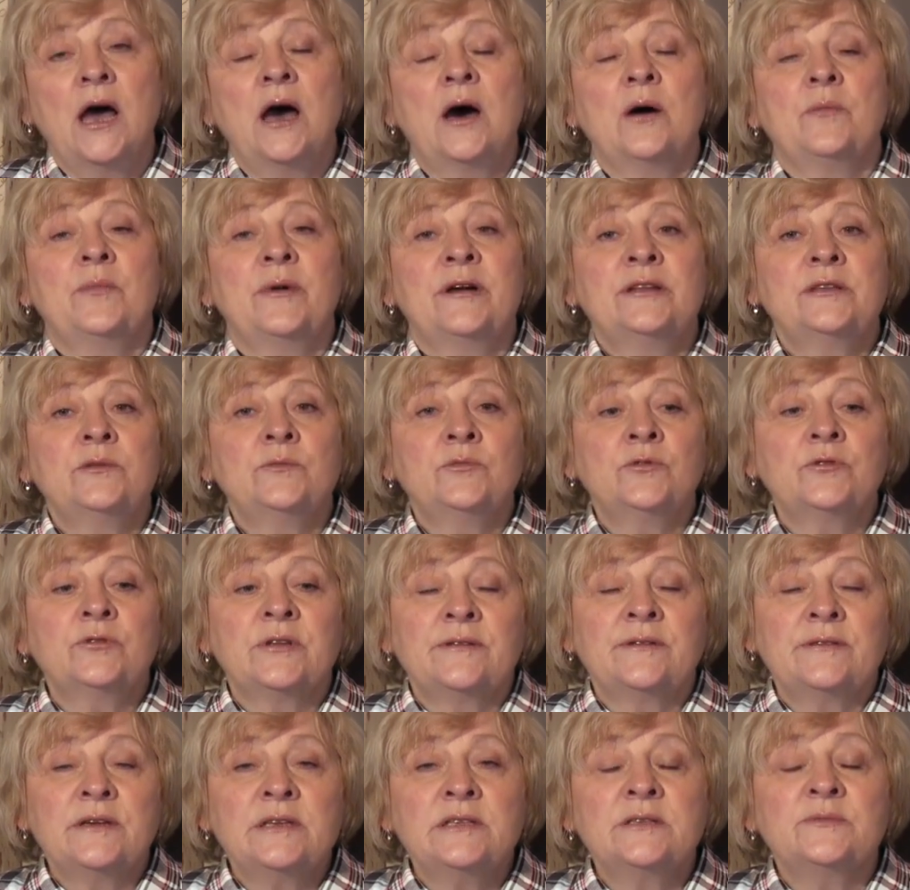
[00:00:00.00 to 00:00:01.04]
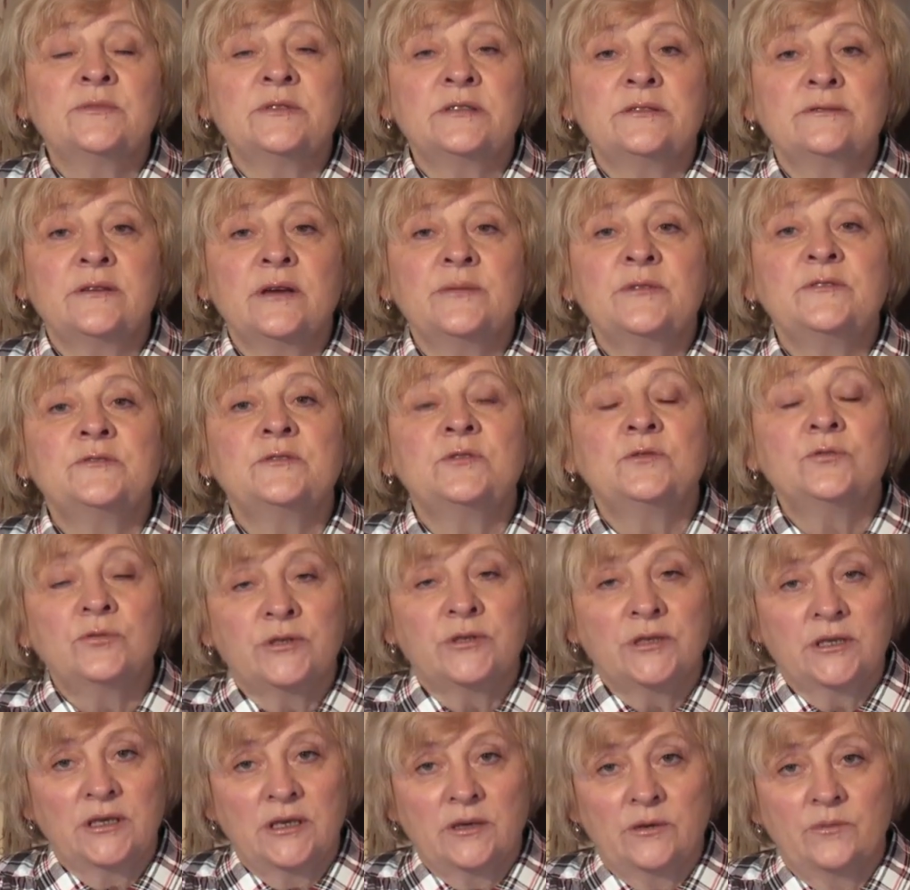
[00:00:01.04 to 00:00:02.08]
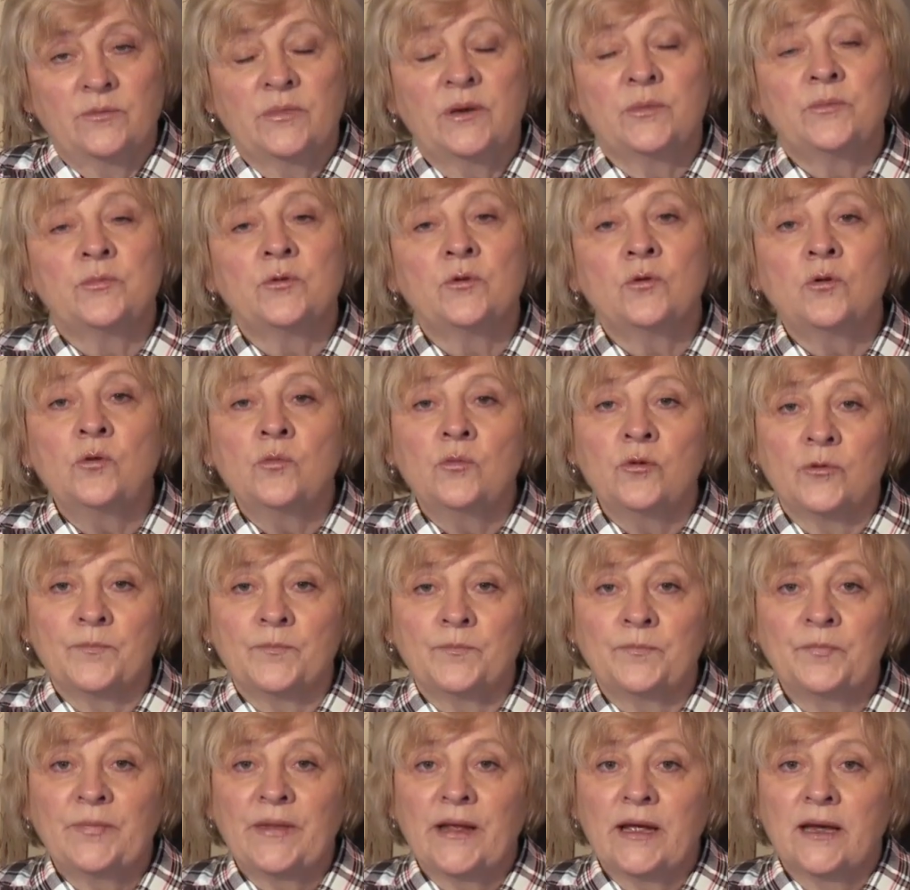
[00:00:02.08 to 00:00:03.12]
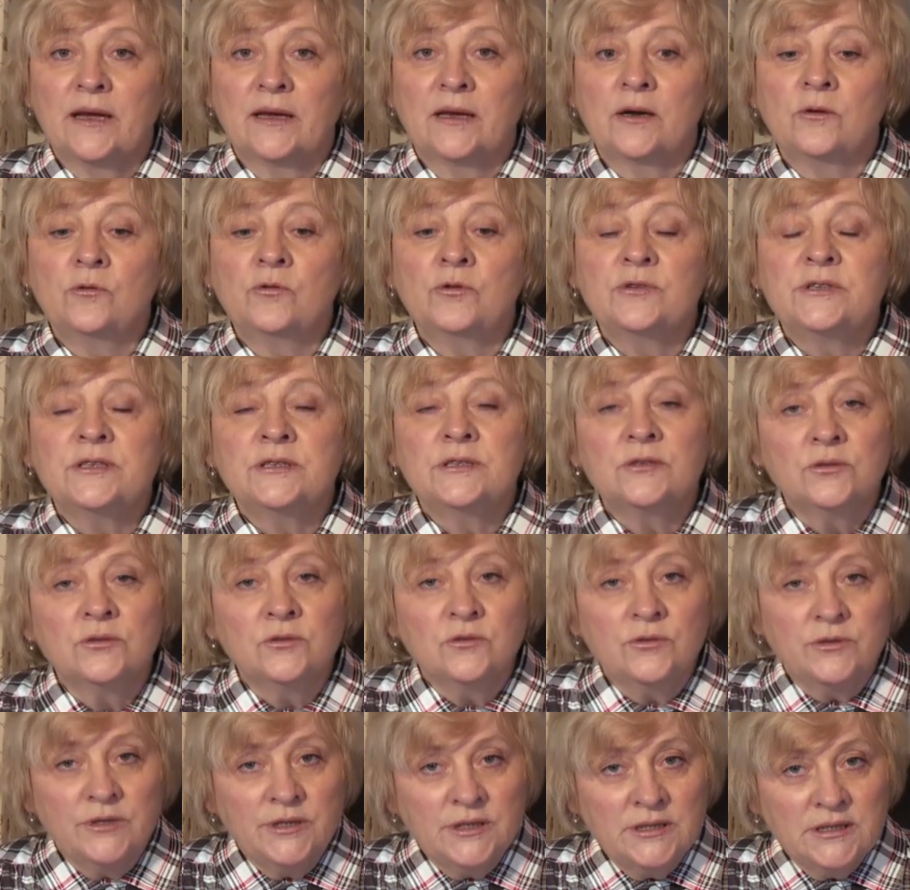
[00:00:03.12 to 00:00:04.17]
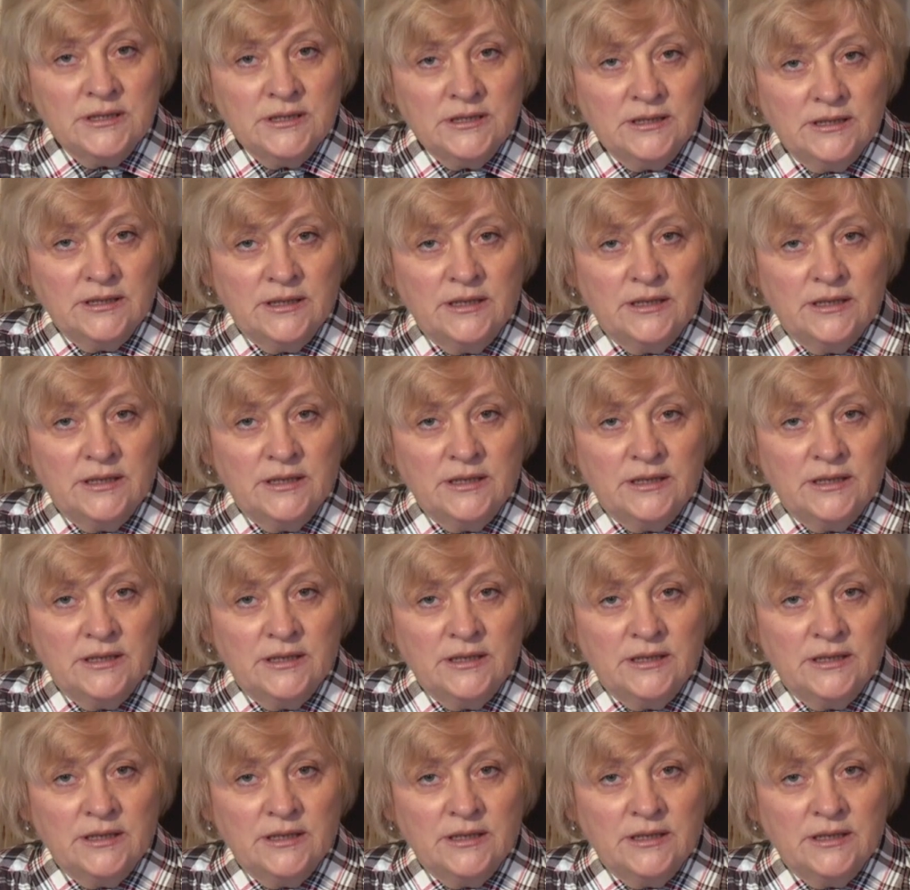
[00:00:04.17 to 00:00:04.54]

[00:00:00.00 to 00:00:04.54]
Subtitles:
I used to laugh at this information either, but I began to study it then.